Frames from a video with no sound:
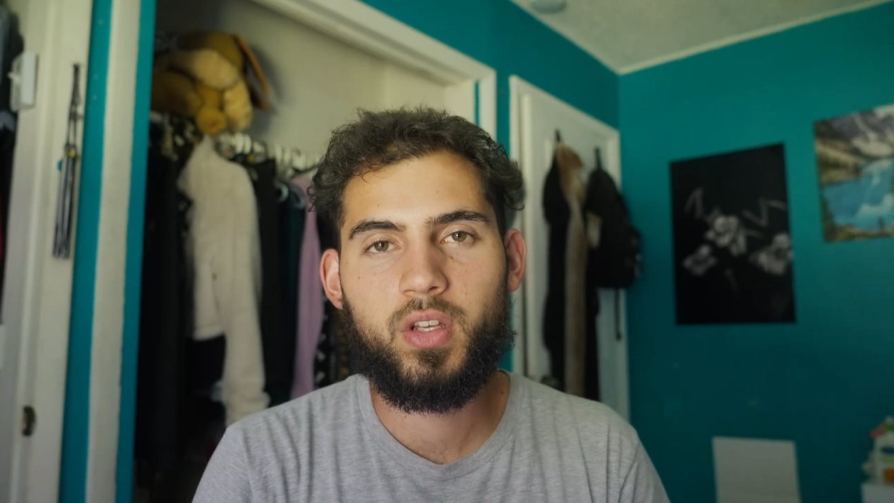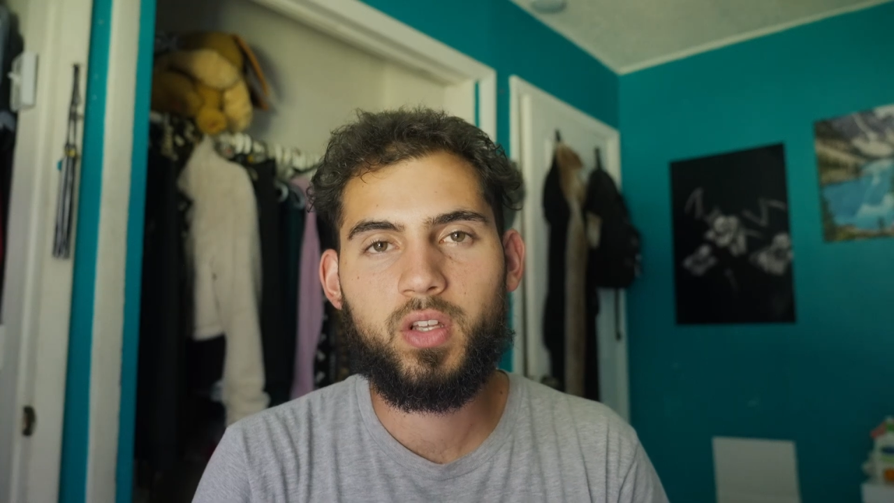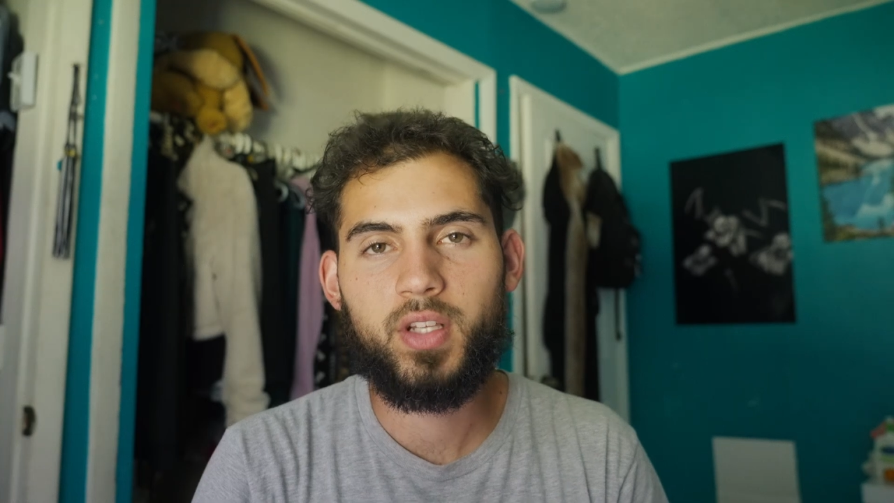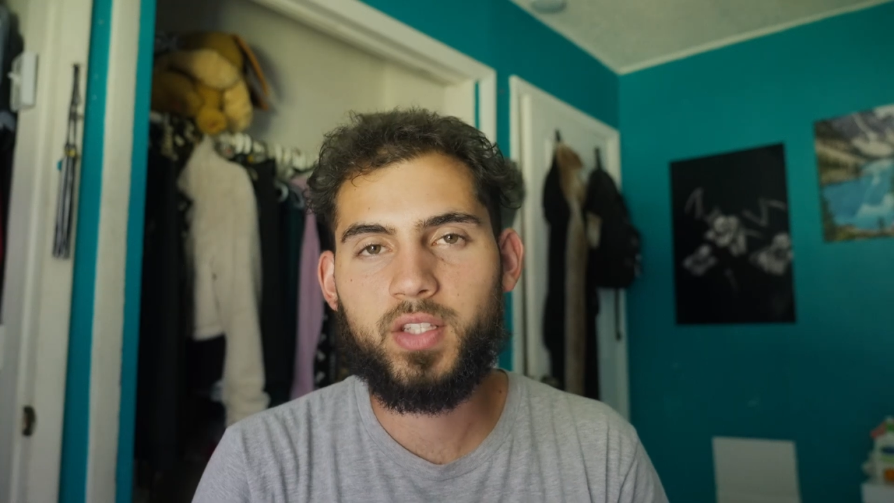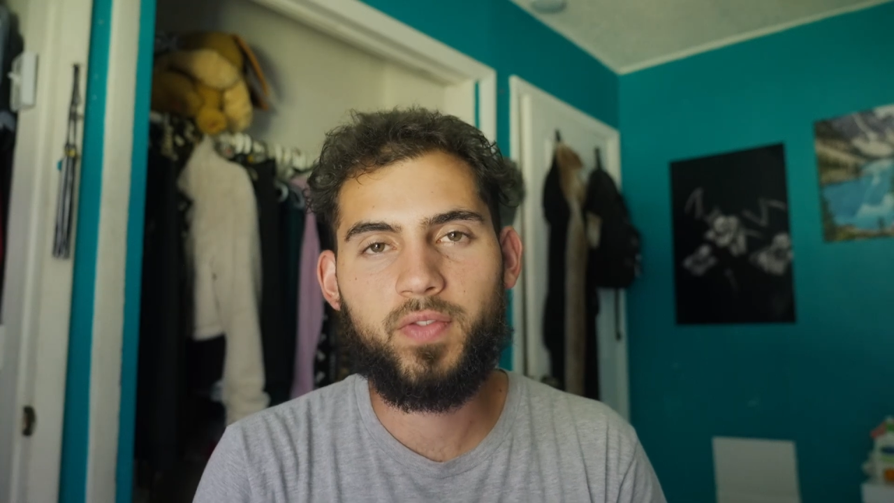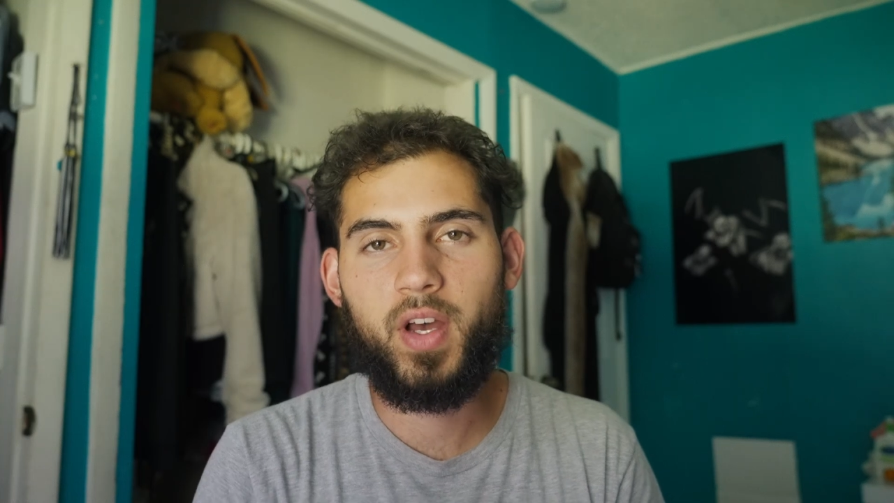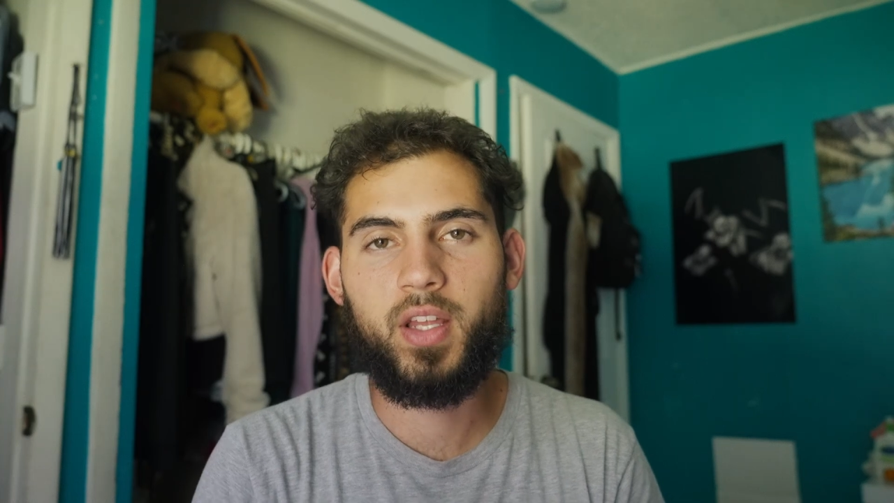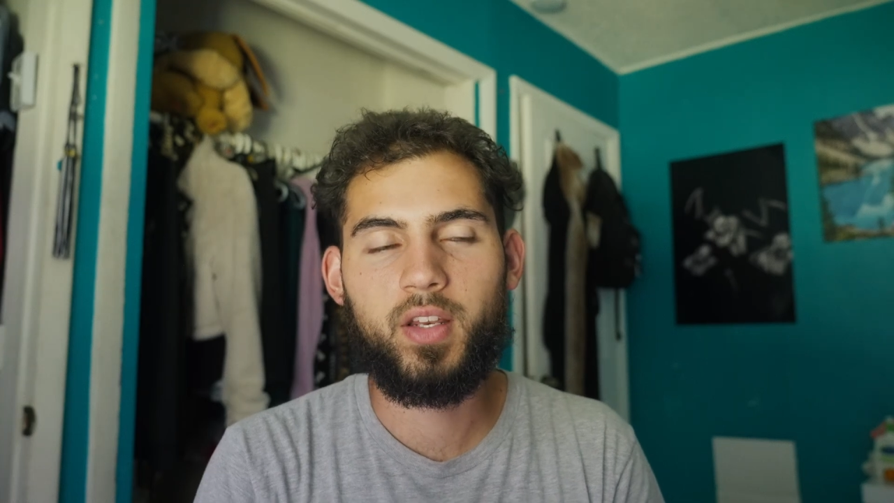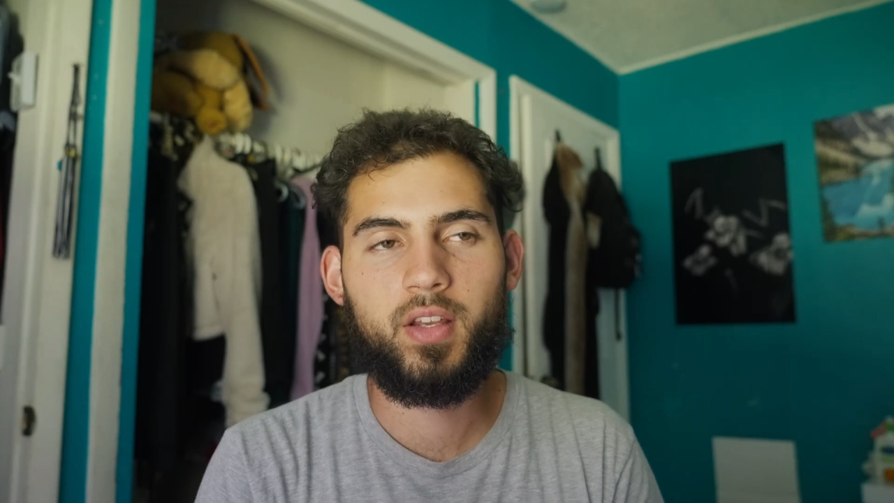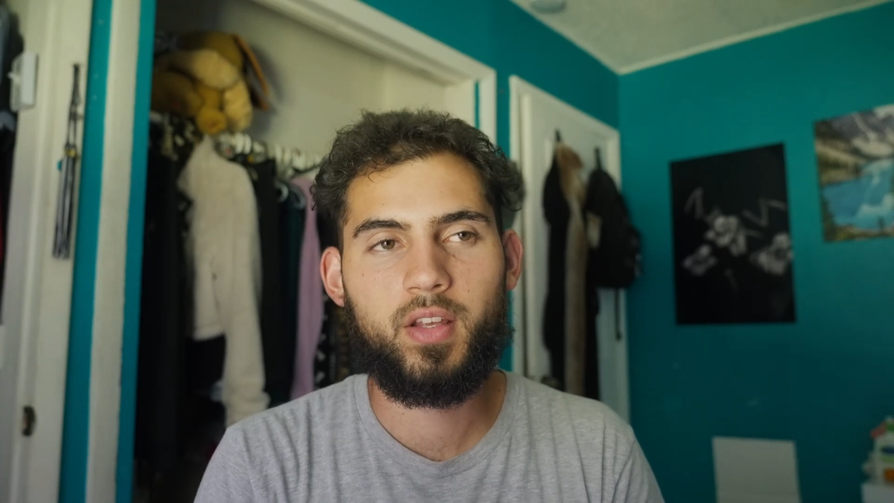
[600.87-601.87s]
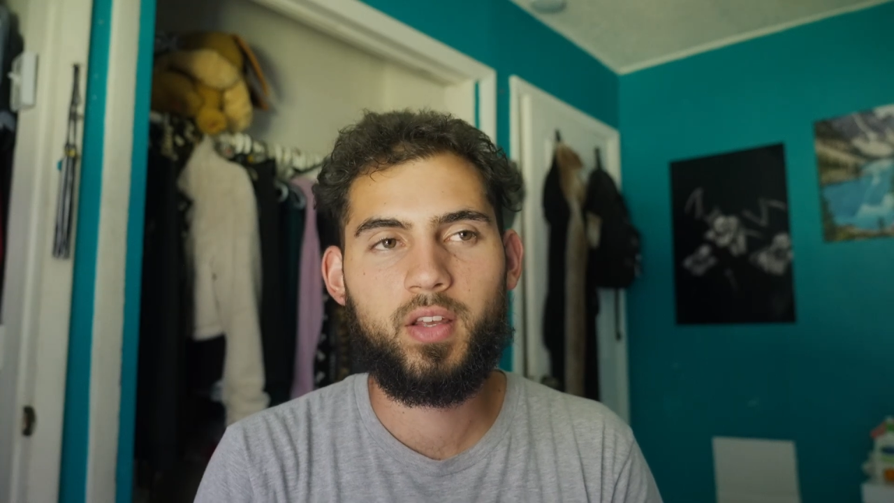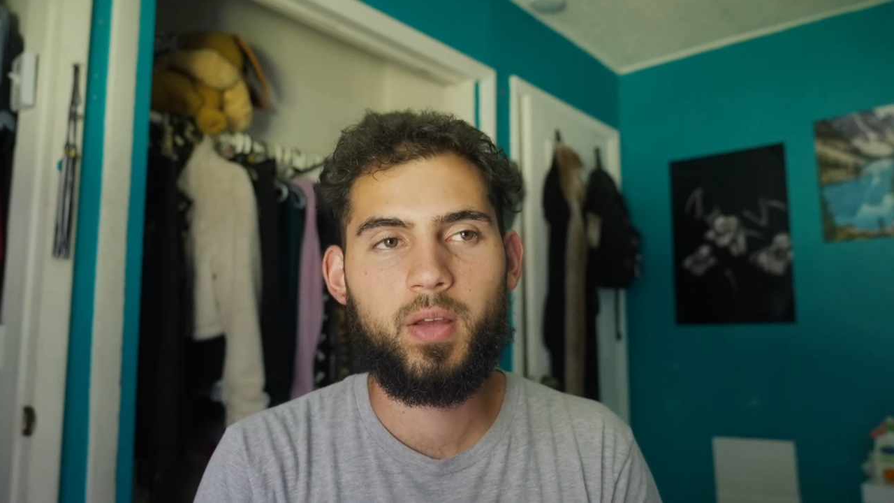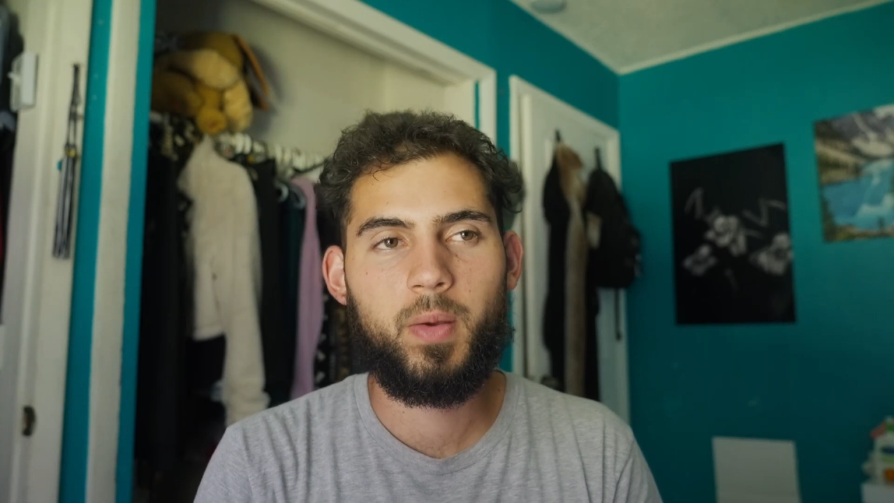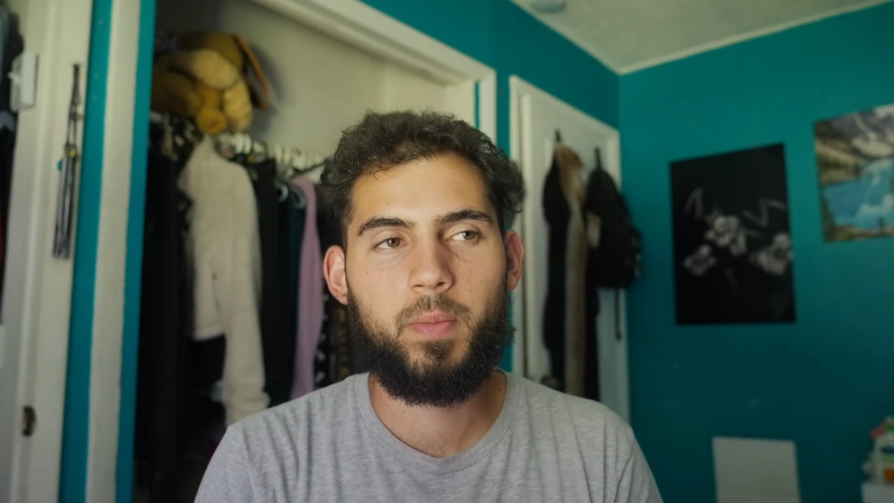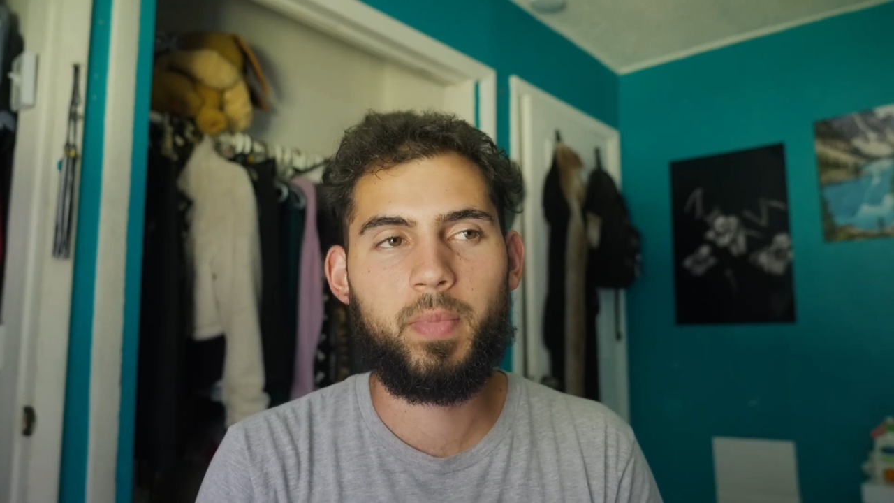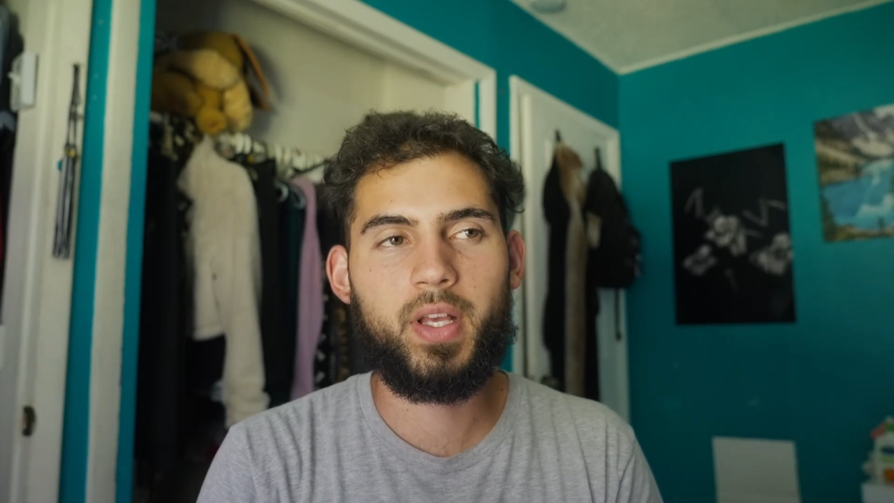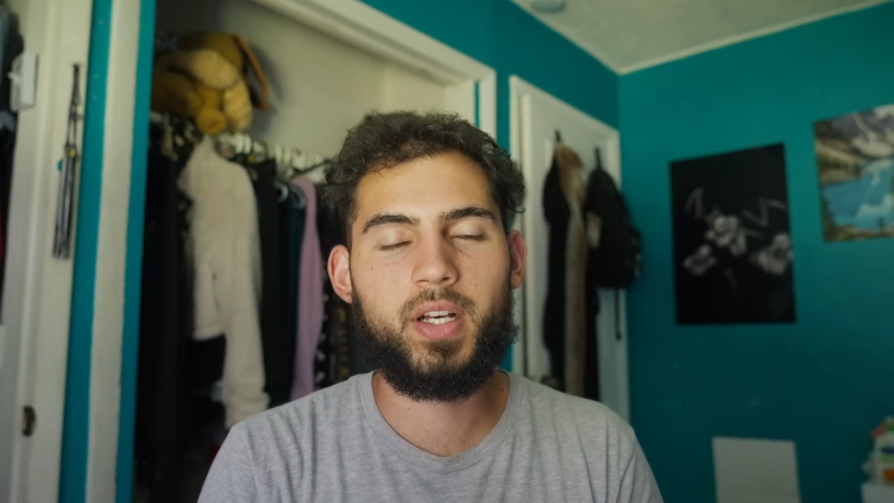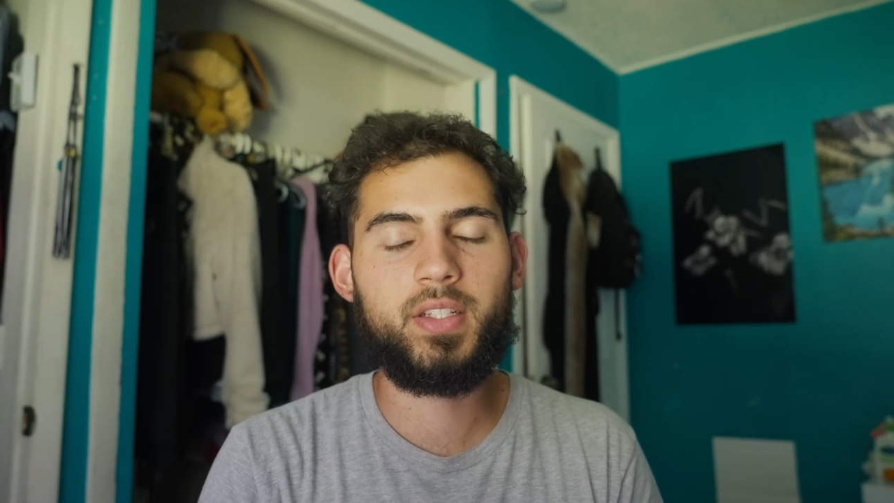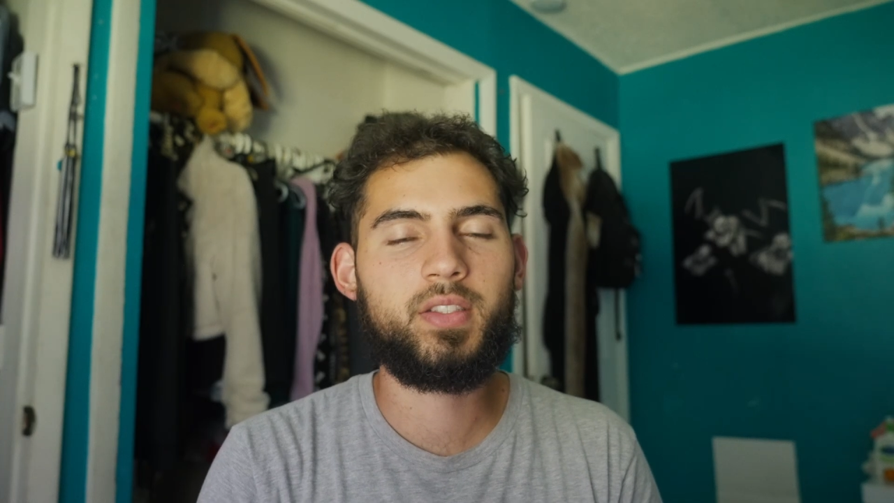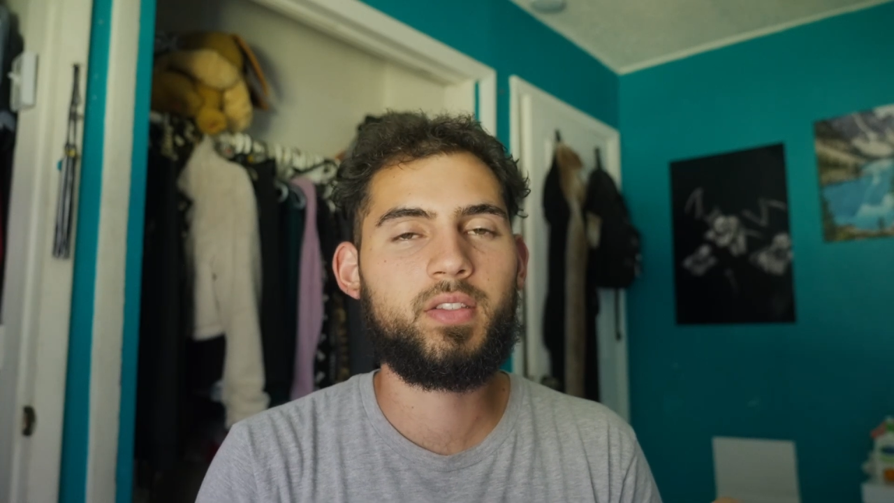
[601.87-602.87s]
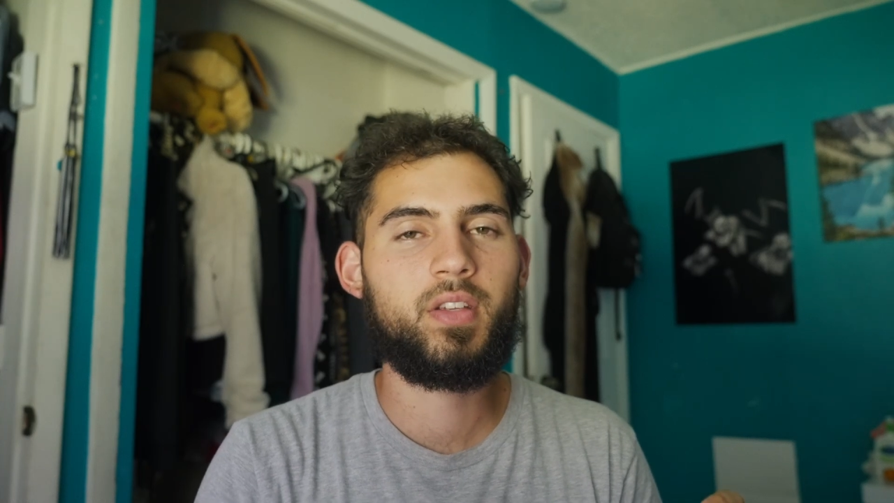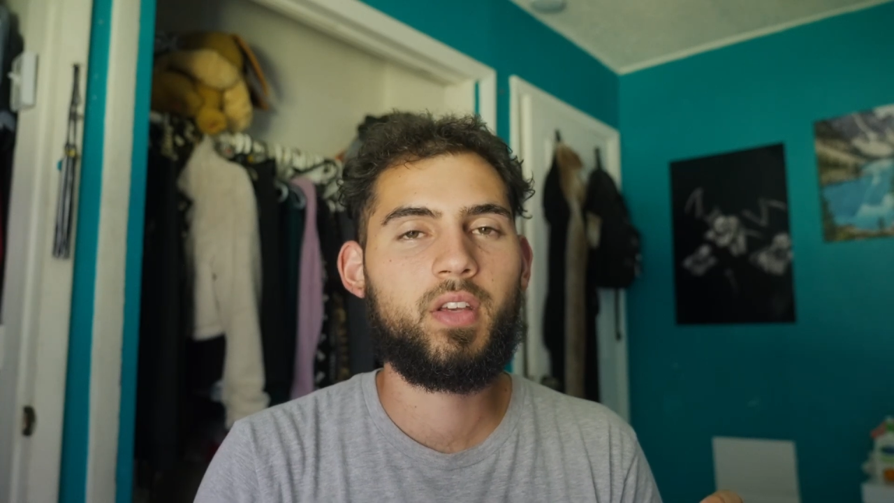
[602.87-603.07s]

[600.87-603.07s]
that's fine, because